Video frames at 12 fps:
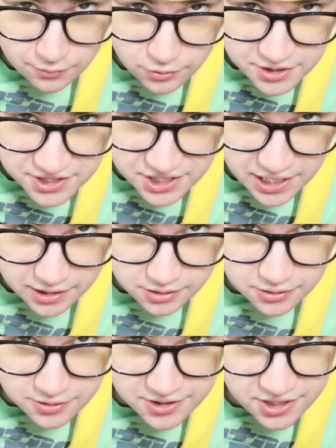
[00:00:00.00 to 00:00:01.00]
Every scale
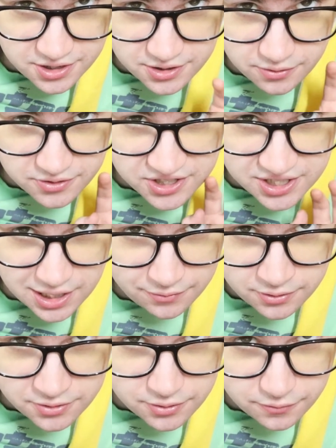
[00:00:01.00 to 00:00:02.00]
consists of
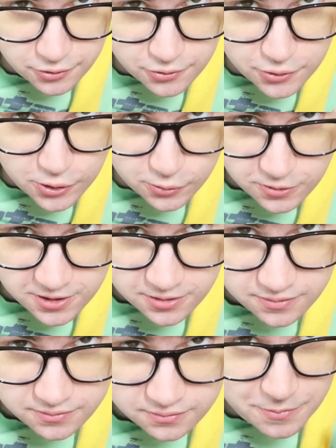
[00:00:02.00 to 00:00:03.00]
seven different
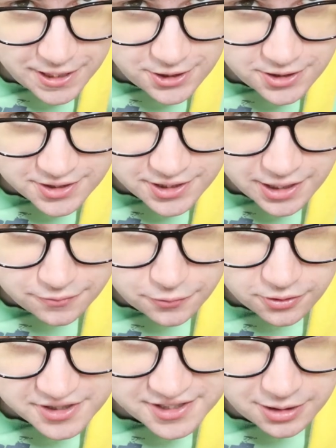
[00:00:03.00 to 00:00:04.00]
notes. A major scale,
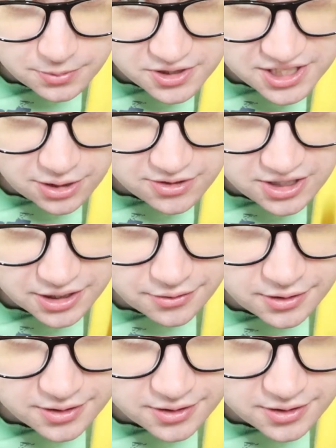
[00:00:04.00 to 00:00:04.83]
for example, sounds like